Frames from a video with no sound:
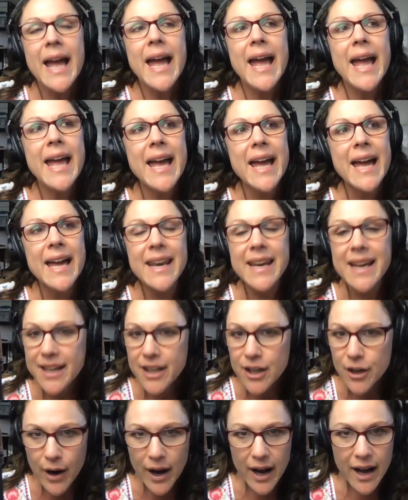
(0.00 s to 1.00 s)
And,
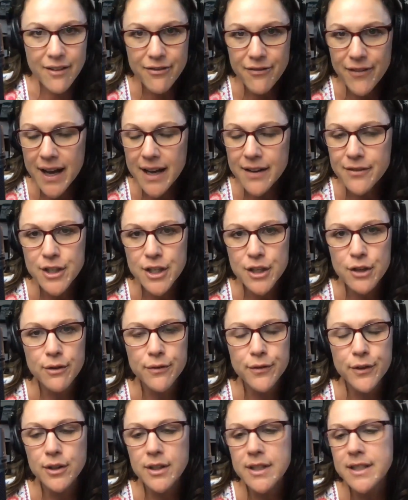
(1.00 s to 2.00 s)
high five to you
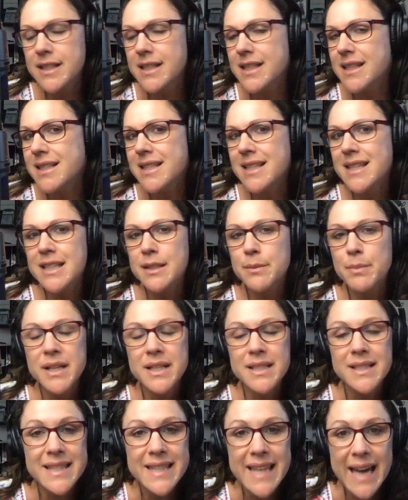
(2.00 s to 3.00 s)
if you're listening to this,
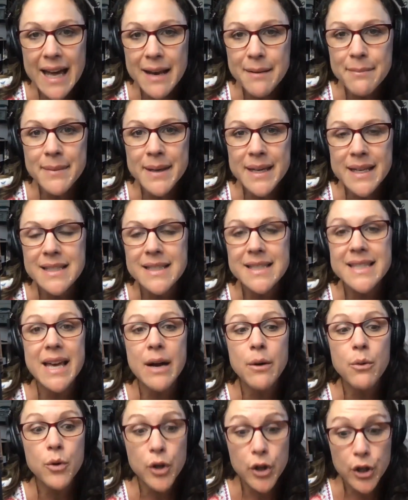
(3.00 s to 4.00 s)
because that means
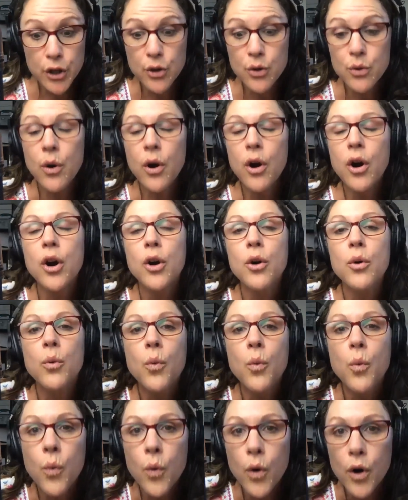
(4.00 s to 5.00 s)
that you are
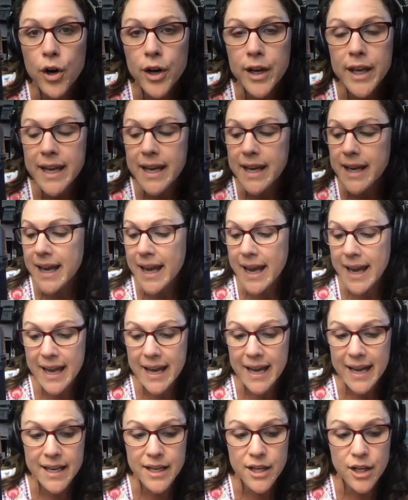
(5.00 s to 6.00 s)
working
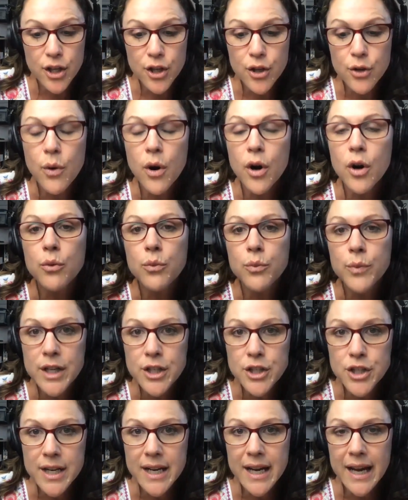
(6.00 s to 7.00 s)
and you are
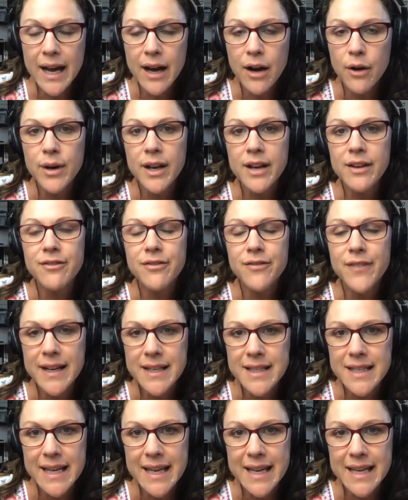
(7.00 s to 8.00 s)
reaching out and
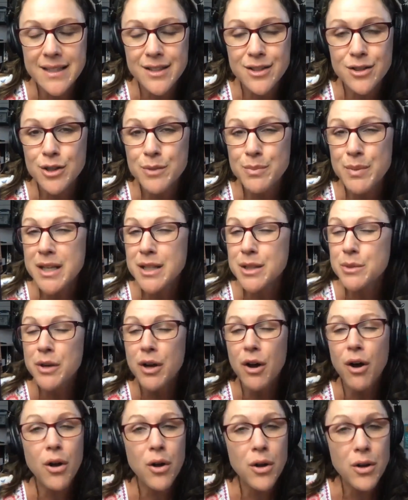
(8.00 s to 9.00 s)
finding answers because we
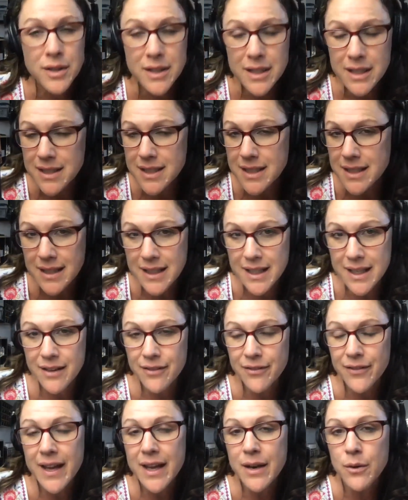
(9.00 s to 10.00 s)
all need to
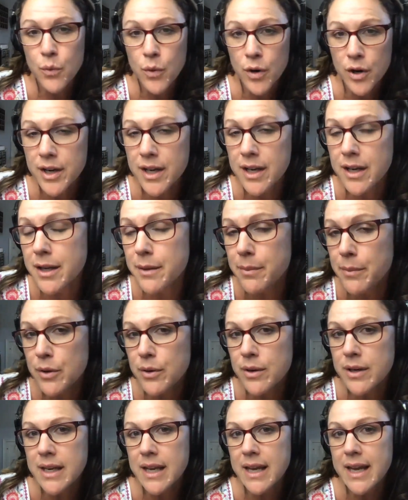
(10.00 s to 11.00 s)
live and work in
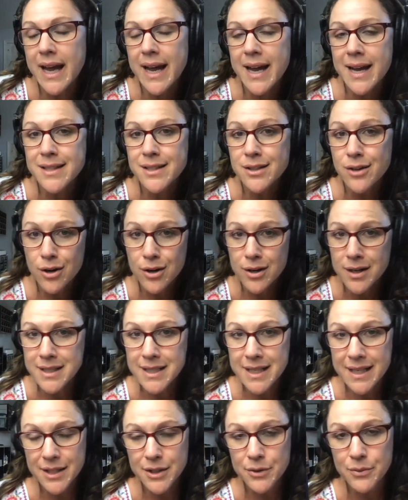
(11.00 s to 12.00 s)
community as
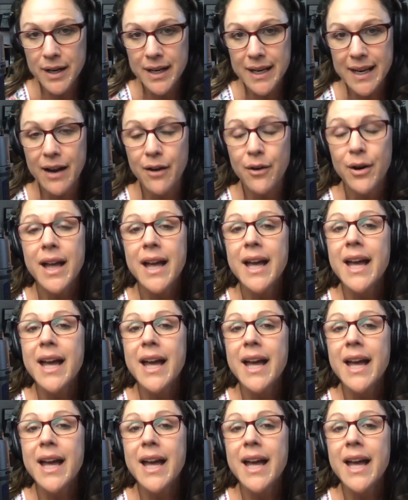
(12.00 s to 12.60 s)
architects right now.